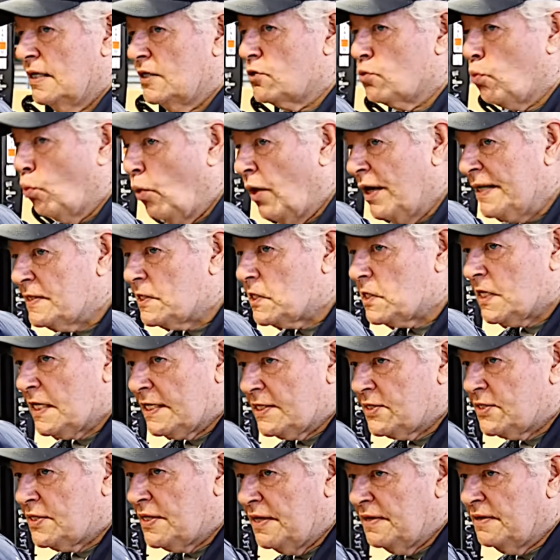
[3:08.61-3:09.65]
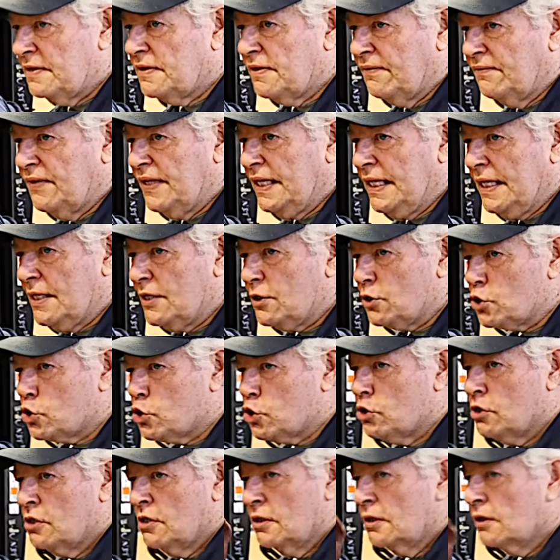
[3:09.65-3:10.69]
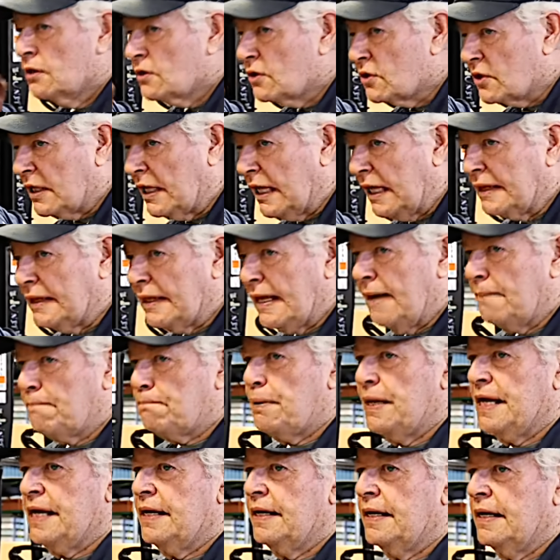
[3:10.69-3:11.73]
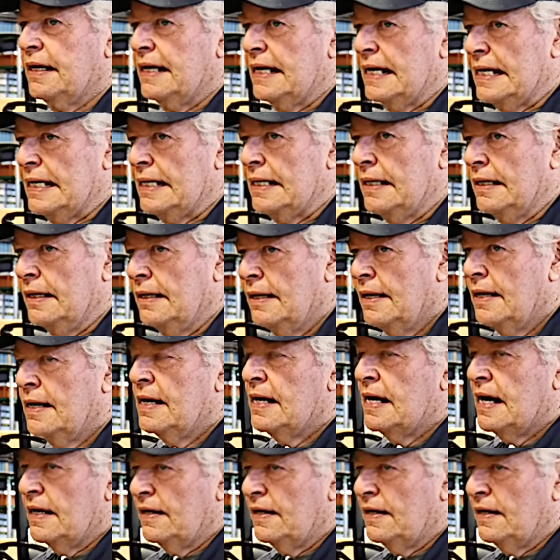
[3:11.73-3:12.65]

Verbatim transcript: It's 1 16th of an inch to get that pin in,